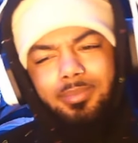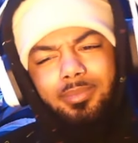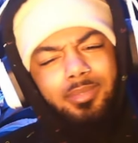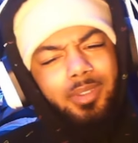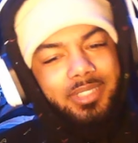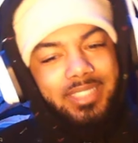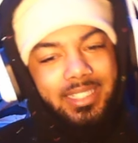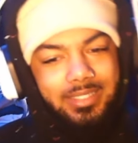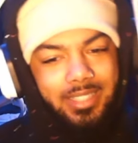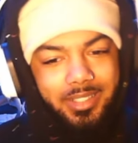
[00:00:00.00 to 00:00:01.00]
What was
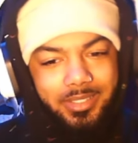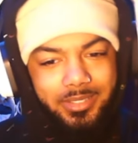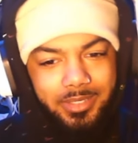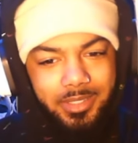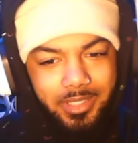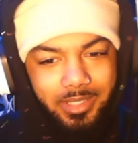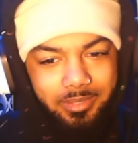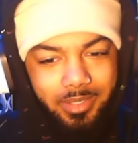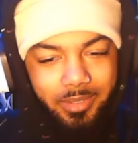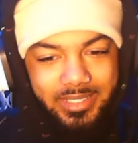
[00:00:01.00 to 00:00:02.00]
that sound? Hold
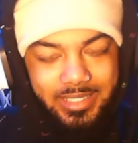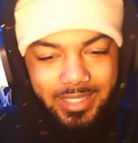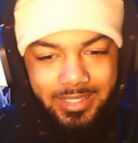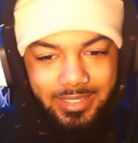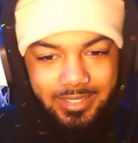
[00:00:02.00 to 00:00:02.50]
up. What was that?